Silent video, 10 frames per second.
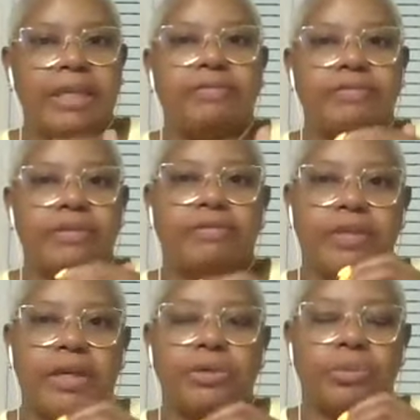even
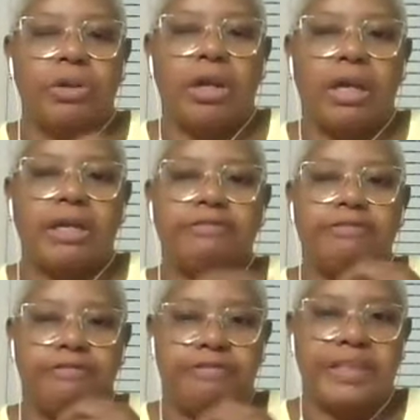if they're no
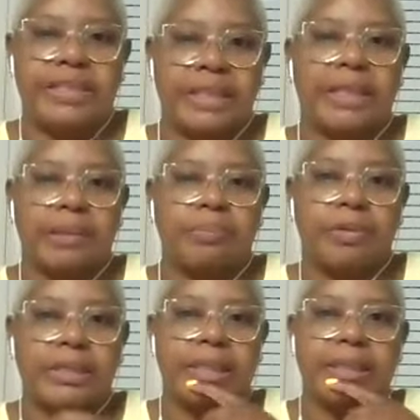longer physically
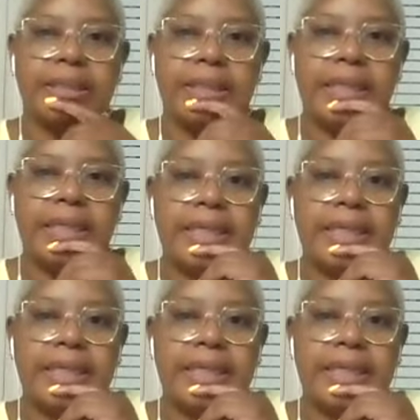present,